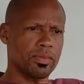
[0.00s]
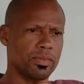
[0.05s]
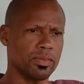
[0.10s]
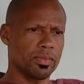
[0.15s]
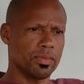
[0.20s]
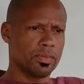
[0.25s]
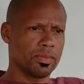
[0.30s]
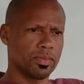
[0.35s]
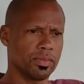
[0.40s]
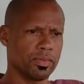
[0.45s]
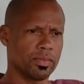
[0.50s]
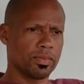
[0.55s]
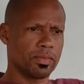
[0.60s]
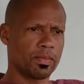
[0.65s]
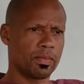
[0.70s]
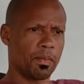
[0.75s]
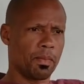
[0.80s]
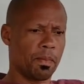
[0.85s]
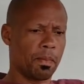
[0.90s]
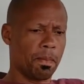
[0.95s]
Hire that
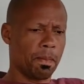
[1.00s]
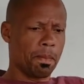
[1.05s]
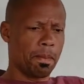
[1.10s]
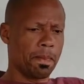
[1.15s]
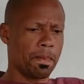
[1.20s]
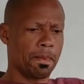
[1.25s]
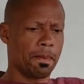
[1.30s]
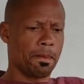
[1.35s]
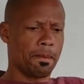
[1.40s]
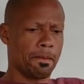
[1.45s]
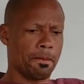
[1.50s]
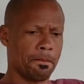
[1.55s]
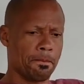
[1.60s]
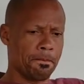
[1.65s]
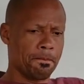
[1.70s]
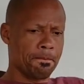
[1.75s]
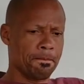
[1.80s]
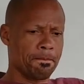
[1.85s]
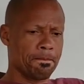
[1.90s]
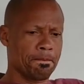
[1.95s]
man because that man, you know,
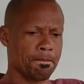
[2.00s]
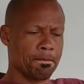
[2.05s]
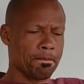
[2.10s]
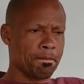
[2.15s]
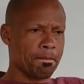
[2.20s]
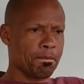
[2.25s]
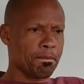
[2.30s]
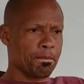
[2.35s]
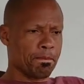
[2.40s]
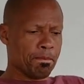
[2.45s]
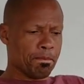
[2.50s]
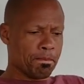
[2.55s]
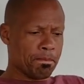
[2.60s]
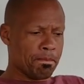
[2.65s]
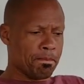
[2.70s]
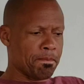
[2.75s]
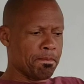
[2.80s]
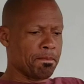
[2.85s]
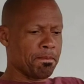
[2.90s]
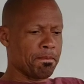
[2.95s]
we, we work. You know what I'm saying?
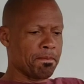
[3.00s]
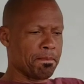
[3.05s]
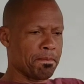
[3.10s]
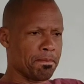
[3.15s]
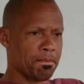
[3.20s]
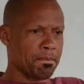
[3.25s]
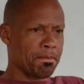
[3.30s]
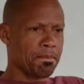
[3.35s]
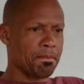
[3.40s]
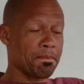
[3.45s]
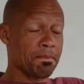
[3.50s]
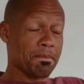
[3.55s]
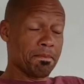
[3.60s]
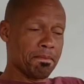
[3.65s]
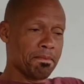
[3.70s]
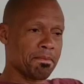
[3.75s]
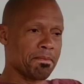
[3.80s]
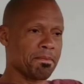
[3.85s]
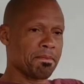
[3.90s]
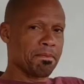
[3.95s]
We got things we doing. And
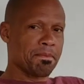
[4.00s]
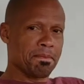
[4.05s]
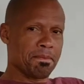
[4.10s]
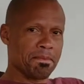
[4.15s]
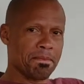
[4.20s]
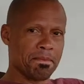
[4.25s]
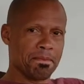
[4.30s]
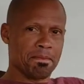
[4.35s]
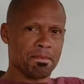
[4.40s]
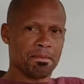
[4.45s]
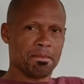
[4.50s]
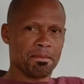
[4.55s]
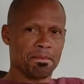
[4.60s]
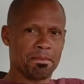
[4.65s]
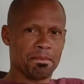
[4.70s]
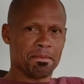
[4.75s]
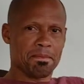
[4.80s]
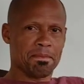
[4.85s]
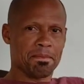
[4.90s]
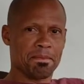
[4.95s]
we not just work, we
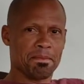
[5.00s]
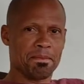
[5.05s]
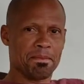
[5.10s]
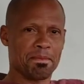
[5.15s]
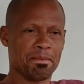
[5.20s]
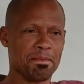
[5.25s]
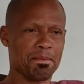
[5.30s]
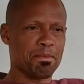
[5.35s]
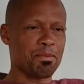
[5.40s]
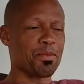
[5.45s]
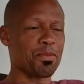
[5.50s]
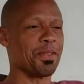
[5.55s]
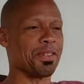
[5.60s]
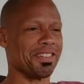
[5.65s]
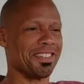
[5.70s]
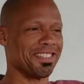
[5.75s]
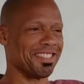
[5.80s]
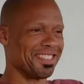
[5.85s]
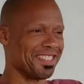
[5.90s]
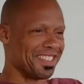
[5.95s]
live in life as well. We like to
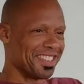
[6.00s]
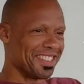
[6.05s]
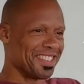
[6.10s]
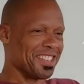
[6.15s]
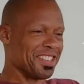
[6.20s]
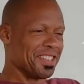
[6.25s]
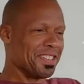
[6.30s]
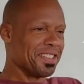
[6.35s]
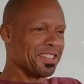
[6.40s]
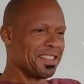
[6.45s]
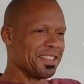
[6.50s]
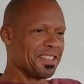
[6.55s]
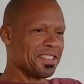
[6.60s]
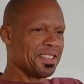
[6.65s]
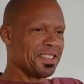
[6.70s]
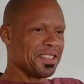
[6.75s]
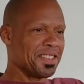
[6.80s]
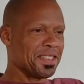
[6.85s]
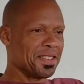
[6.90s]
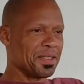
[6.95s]
enjoy our
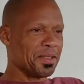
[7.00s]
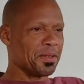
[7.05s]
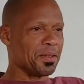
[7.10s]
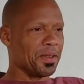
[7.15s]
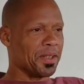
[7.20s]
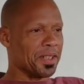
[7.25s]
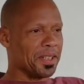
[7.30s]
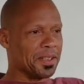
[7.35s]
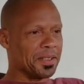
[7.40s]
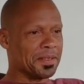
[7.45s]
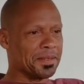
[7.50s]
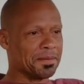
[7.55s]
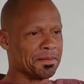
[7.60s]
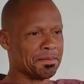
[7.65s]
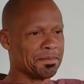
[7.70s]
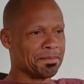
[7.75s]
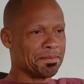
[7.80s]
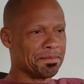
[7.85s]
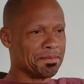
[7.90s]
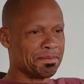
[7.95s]
time. So
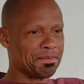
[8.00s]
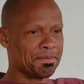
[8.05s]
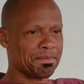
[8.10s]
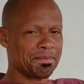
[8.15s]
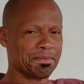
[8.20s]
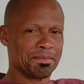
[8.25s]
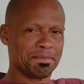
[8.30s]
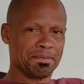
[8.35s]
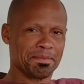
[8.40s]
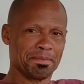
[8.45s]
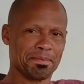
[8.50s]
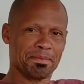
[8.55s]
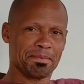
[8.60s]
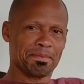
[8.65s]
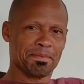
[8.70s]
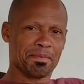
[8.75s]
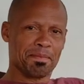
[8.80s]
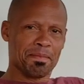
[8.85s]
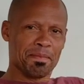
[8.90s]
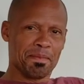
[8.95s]
guys, I'm going to put this video
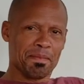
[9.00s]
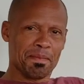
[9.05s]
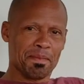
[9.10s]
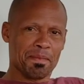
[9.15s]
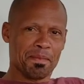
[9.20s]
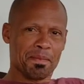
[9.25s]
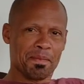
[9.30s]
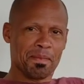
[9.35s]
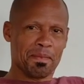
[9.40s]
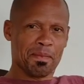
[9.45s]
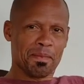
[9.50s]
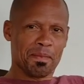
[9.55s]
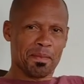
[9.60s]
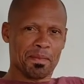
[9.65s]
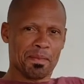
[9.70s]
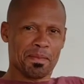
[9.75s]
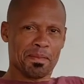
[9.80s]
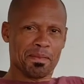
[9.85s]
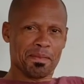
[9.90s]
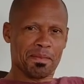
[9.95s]
out.
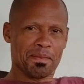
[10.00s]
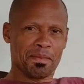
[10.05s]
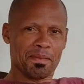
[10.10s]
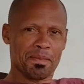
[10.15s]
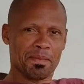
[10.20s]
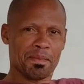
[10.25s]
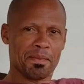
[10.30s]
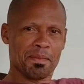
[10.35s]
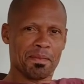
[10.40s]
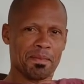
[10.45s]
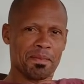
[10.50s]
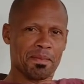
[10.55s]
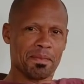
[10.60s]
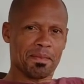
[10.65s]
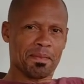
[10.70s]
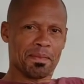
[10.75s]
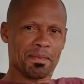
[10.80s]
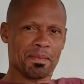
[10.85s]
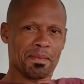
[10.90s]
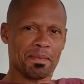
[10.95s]
Hopefully you get this video before I go to
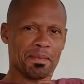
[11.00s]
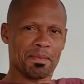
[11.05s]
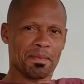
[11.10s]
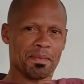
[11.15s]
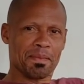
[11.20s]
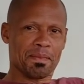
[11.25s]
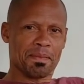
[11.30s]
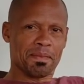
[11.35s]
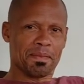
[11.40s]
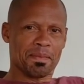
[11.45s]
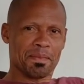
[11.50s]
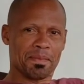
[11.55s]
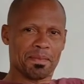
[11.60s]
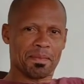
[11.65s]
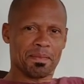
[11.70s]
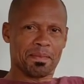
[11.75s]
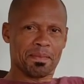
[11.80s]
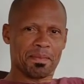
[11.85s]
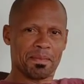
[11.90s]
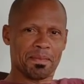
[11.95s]
Colombia, because
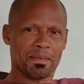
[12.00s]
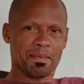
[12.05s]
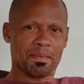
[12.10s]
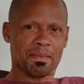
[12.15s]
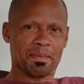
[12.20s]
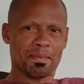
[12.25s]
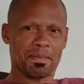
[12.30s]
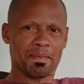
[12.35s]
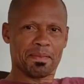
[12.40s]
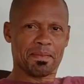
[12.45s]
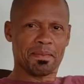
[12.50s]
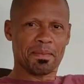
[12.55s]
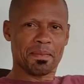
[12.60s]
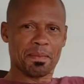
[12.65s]
who knows if I'm coming back